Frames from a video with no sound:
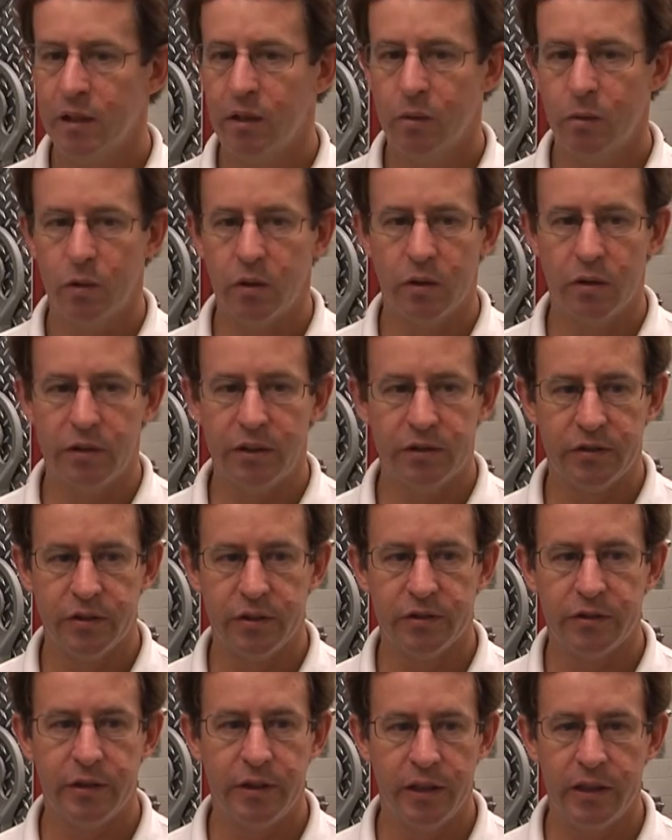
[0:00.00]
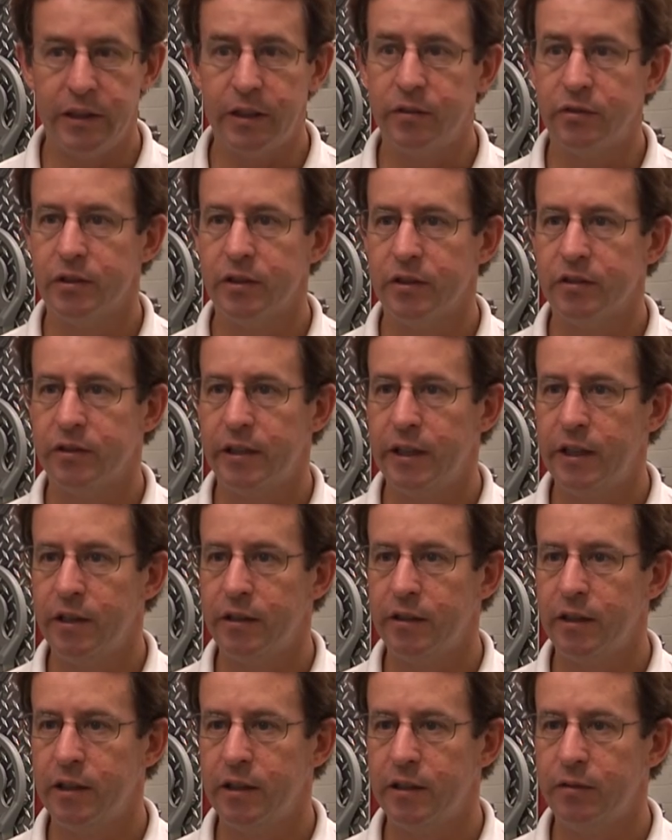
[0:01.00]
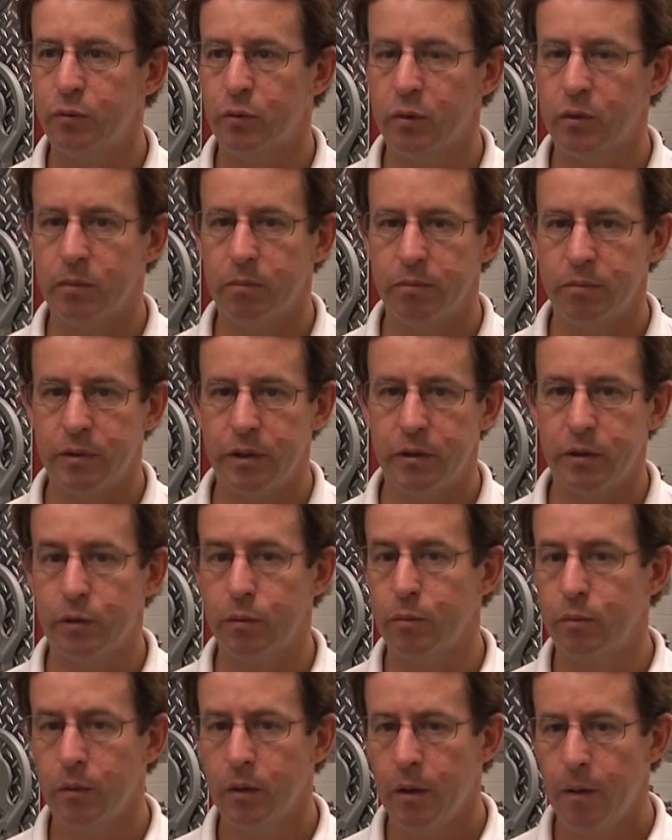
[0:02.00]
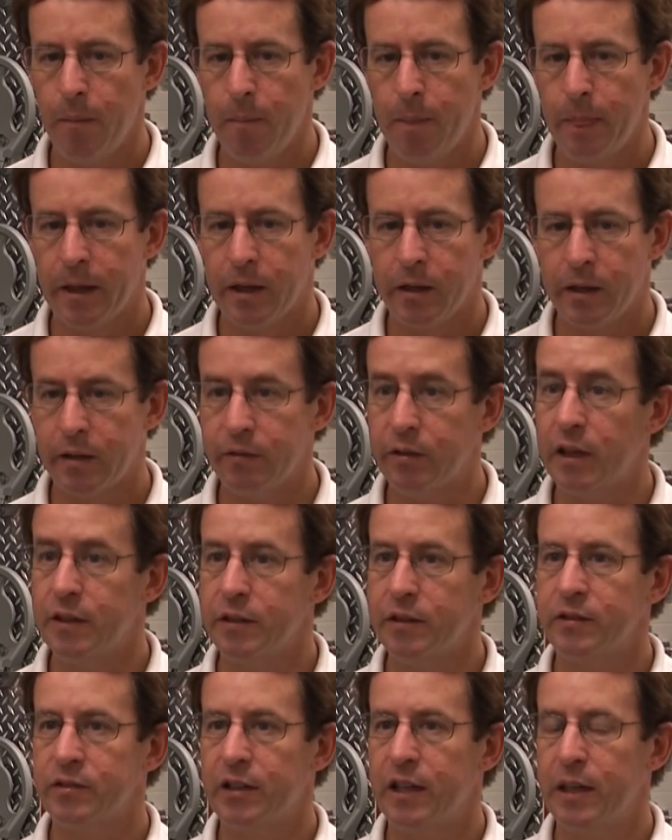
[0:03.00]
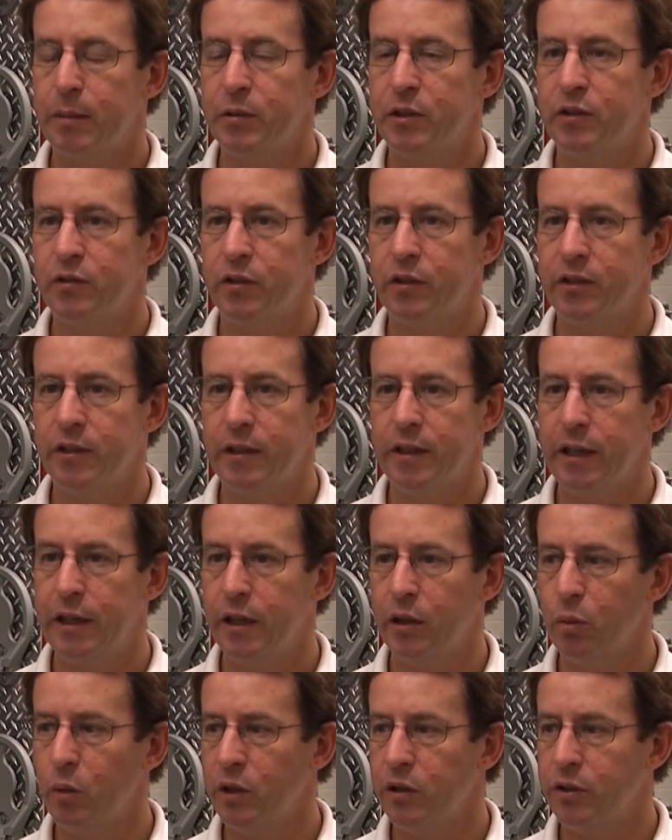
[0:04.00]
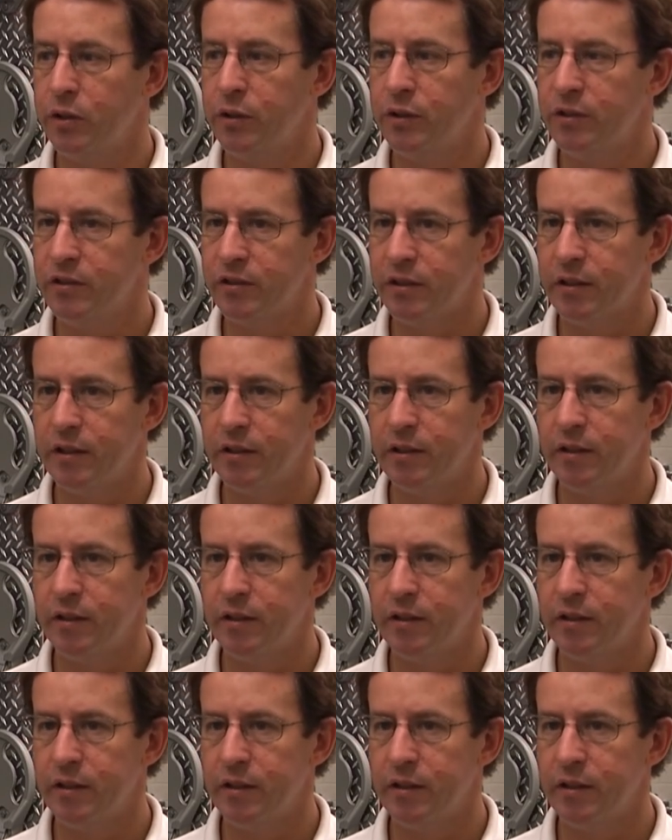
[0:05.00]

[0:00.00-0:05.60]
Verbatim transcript: where the assistant chiefs and the station chief will, you know, give out the assignments for the day or what duties they,